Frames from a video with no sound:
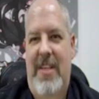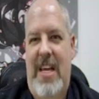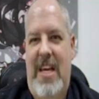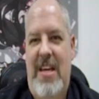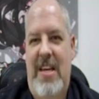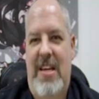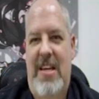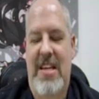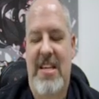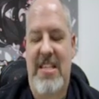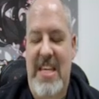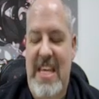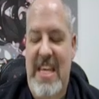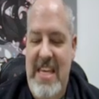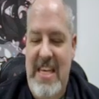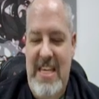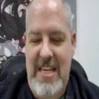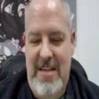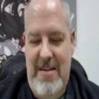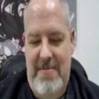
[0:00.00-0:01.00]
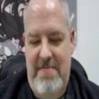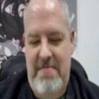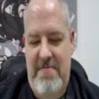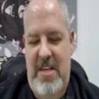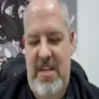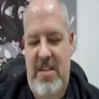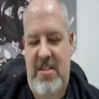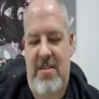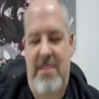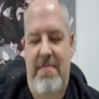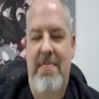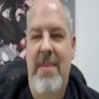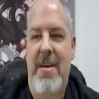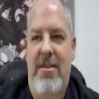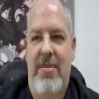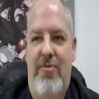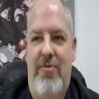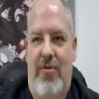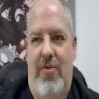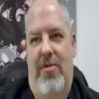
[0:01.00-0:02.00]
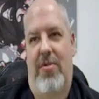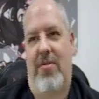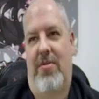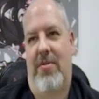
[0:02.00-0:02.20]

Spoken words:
Because Eum is a mineral.